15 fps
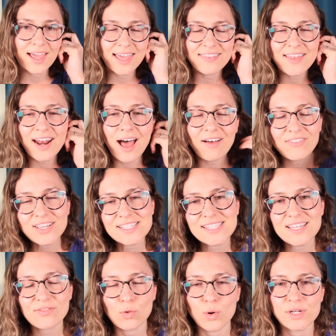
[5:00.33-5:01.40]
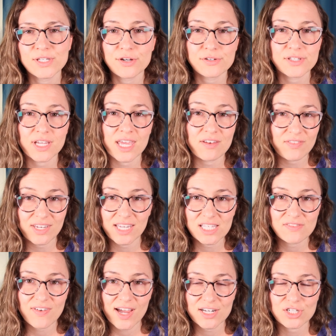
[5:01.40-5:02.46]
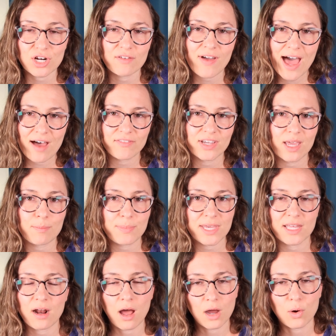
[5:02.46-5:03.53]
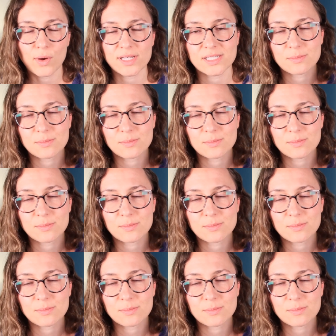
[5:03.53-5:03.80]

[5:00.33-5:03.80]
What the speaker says: And then obviously, of course, there's a convenience factor of having it be an ongoing